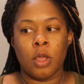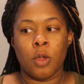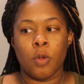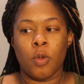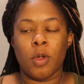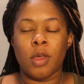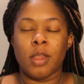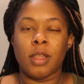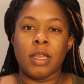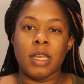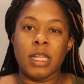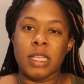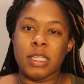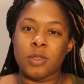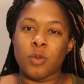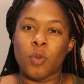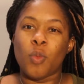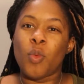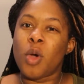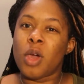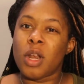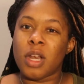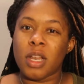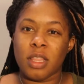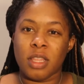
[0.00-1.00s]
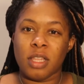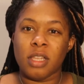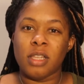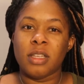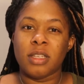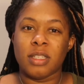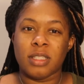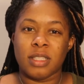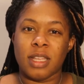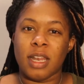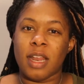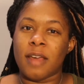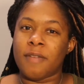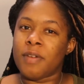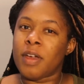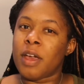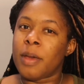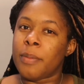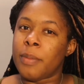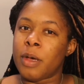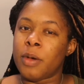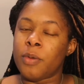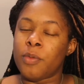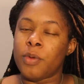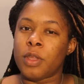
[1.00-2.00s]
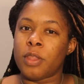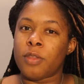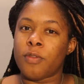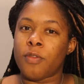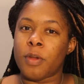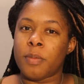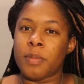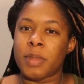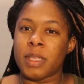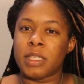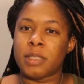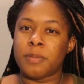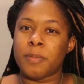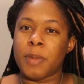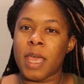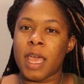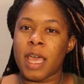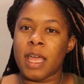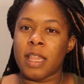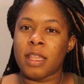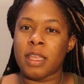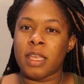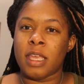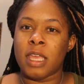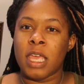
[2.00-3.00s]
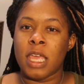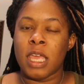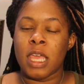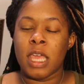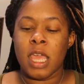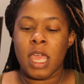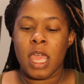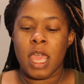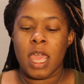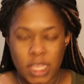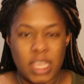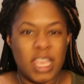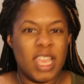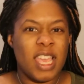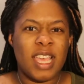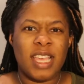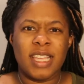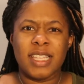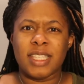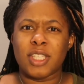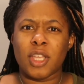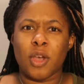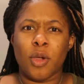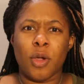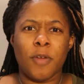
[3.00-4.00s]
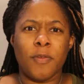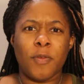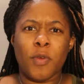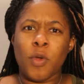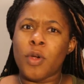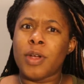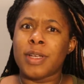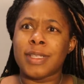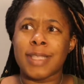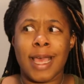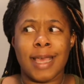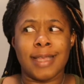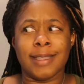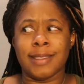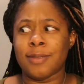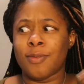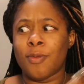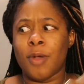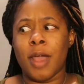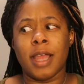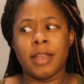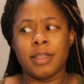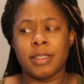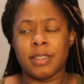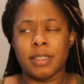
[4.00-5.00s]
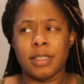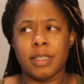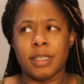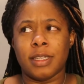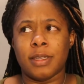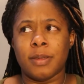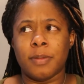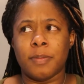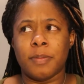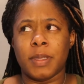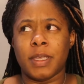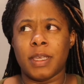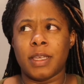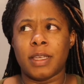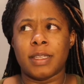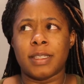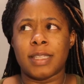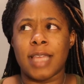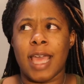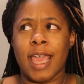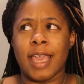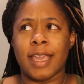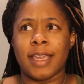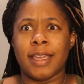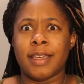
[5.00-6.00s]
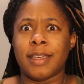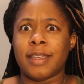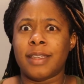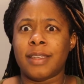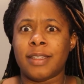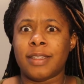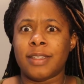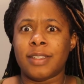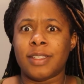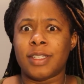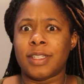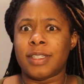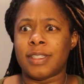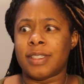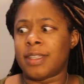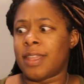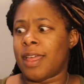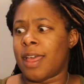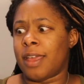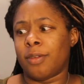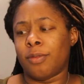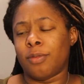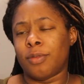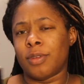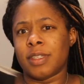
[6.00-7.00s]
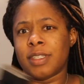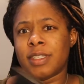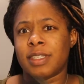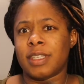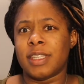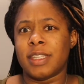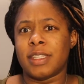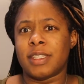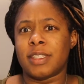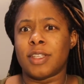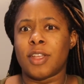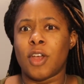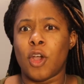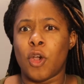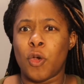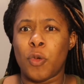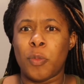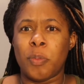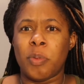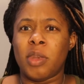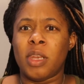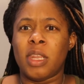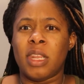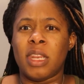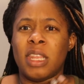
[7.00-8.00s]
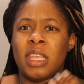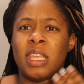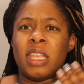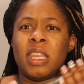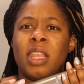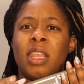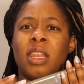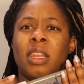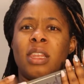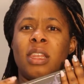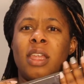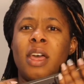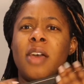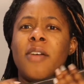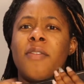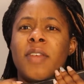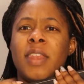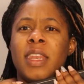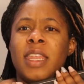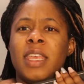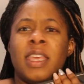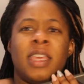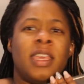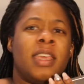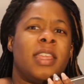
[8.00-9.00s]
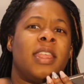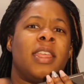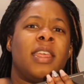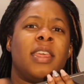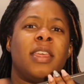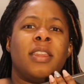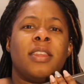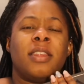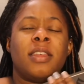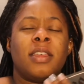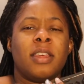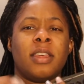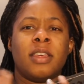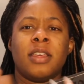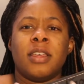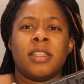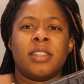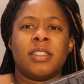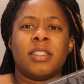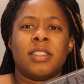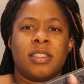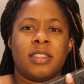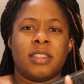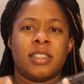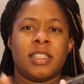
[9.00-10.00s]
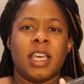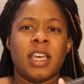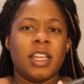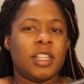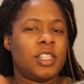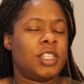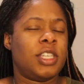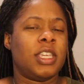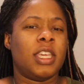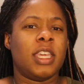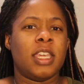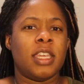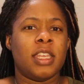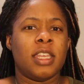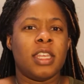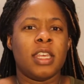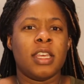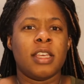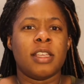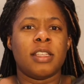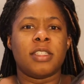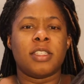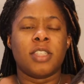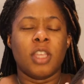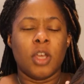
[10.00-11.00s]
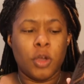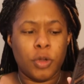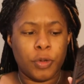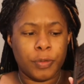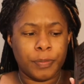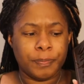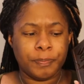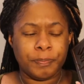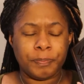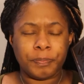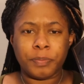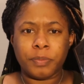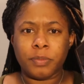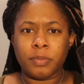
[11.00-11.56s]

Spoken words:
Well, at least one of the looks that I've come up with from this palette. So, of course, I swatched it because I couldn't just, like, resist opening it and loving it and just touching it. So,